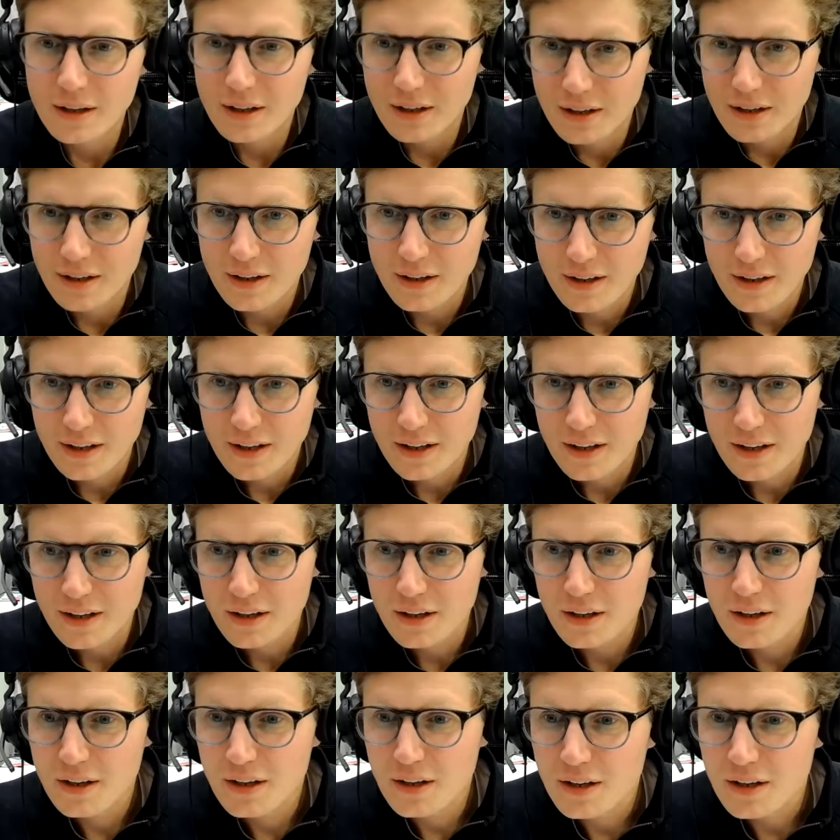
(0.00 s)

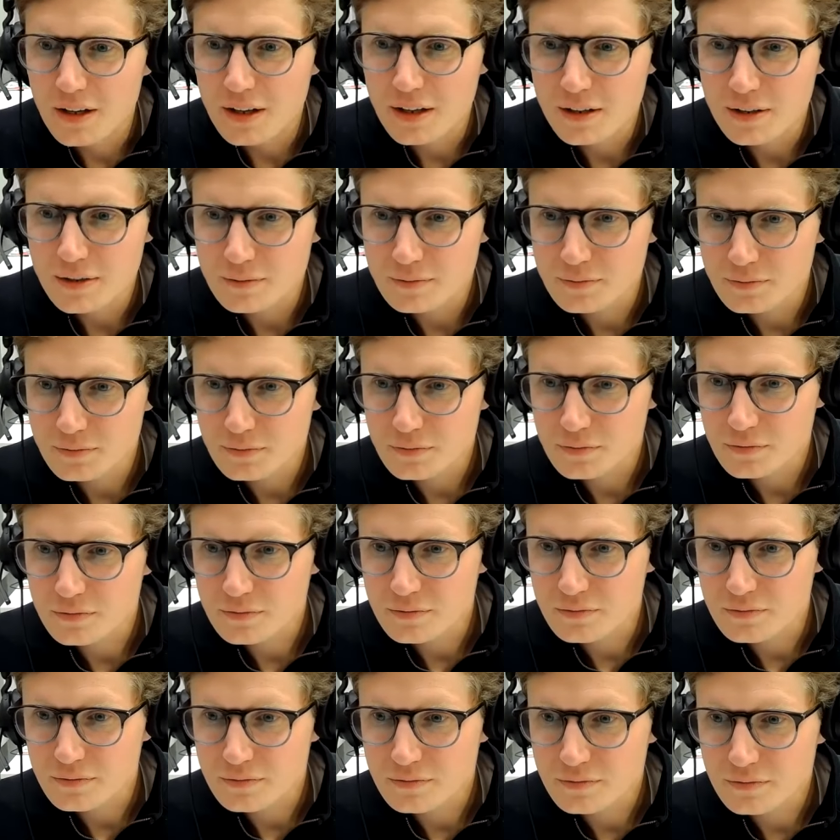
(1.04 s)

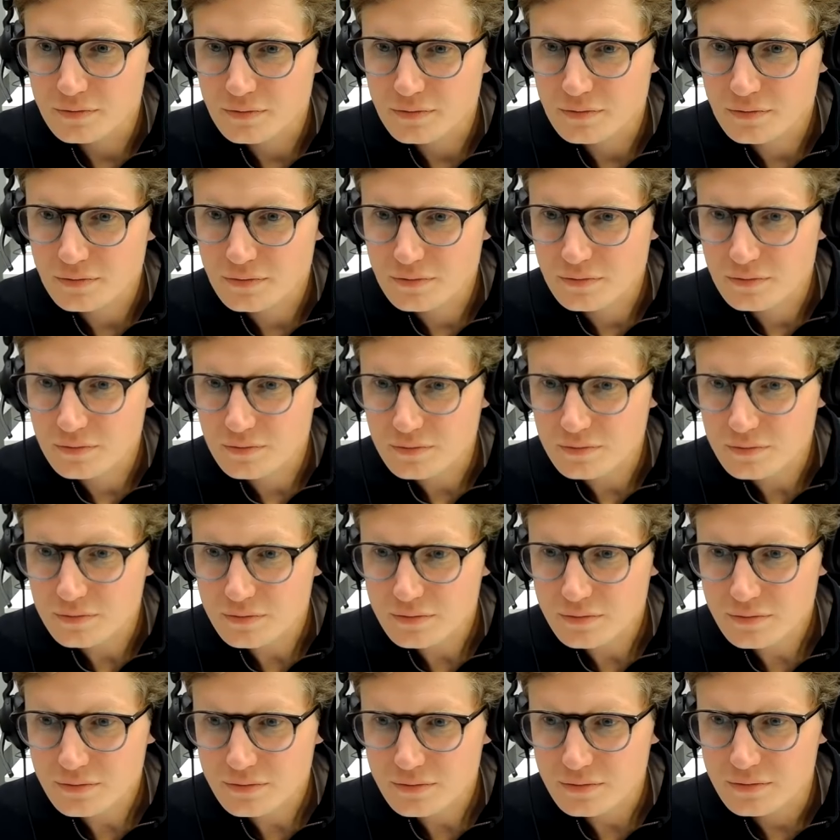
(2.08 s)

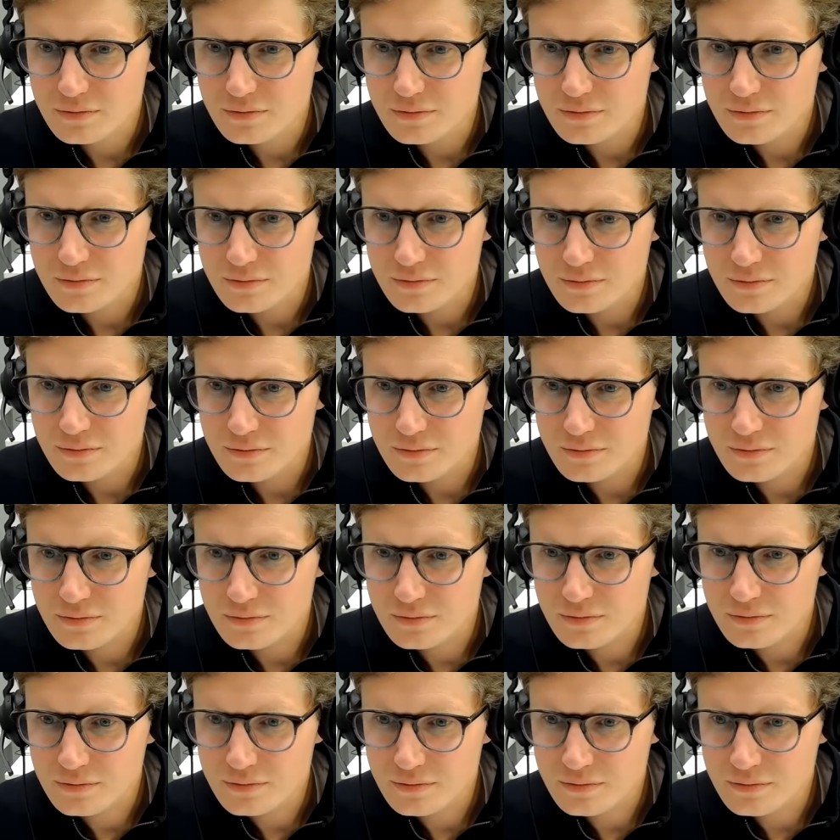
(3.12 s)

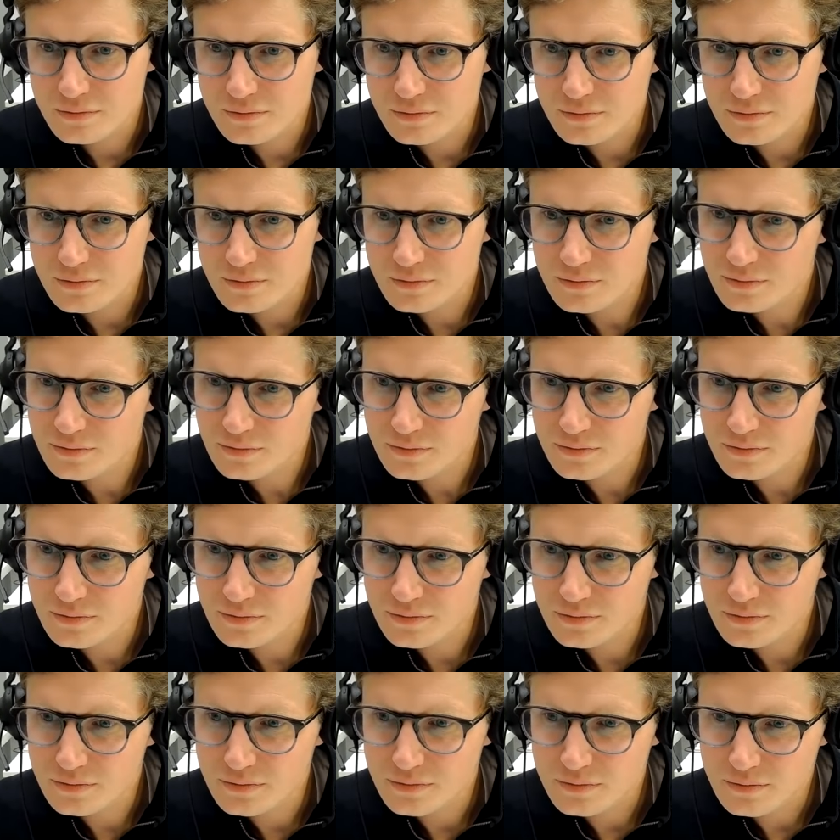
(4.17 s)

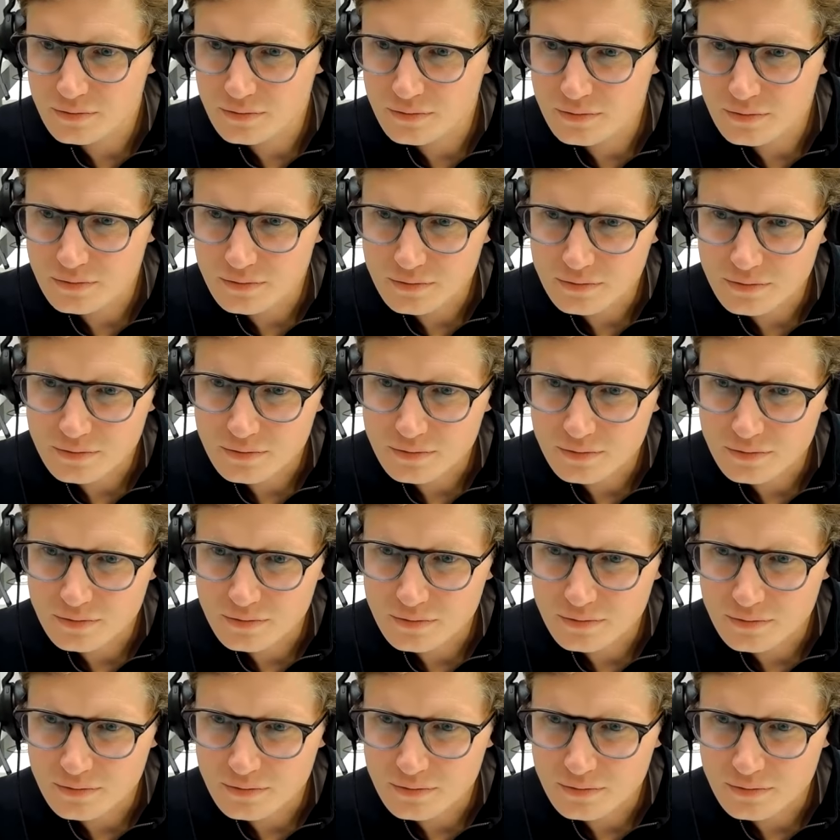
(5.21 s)
(silent)